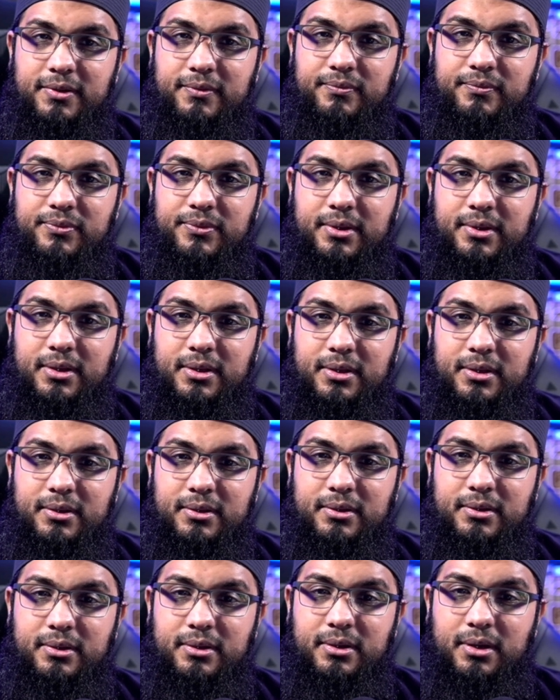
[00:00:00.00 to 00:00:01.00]

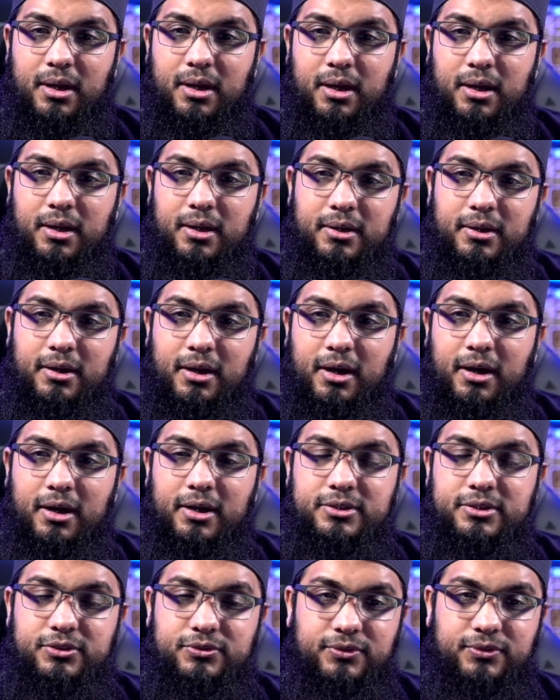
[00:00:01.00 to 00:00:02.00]
uh,
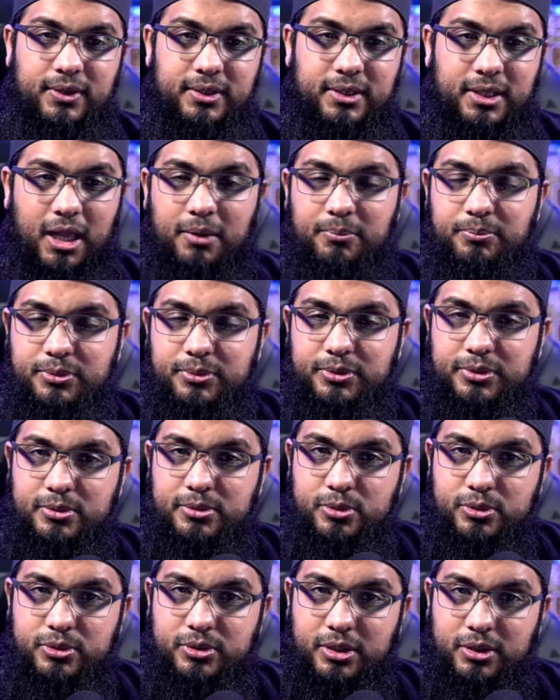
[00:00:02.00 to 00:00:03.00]
hearts find
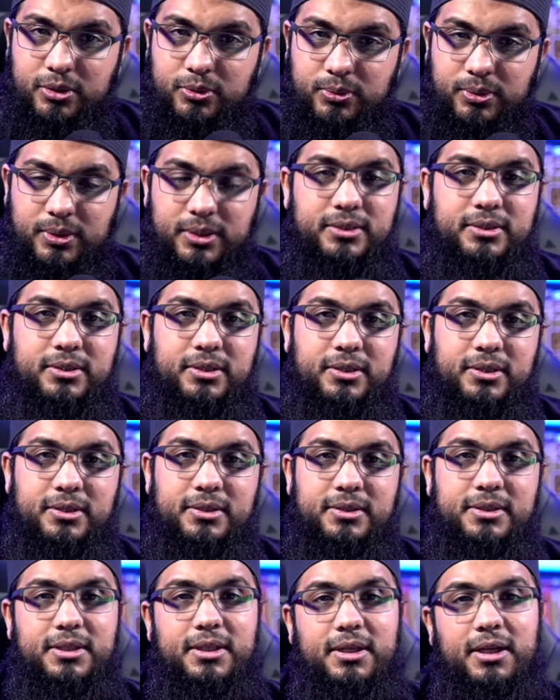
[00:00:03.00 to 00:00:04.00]
absolute
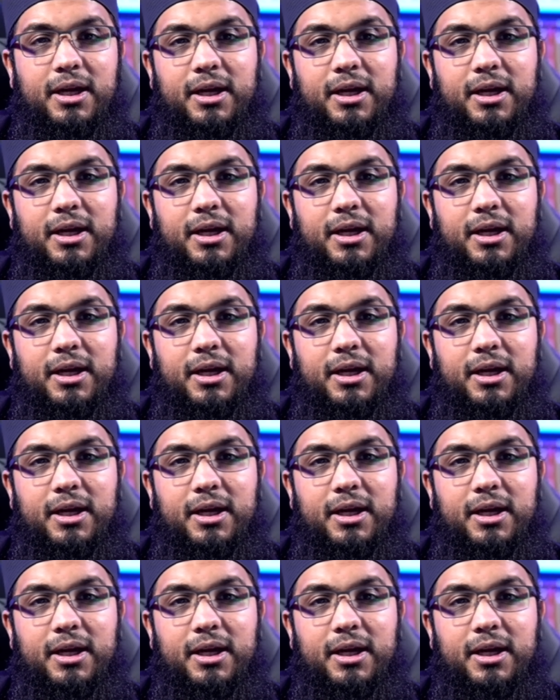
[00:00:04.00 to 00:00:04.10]
tranquility.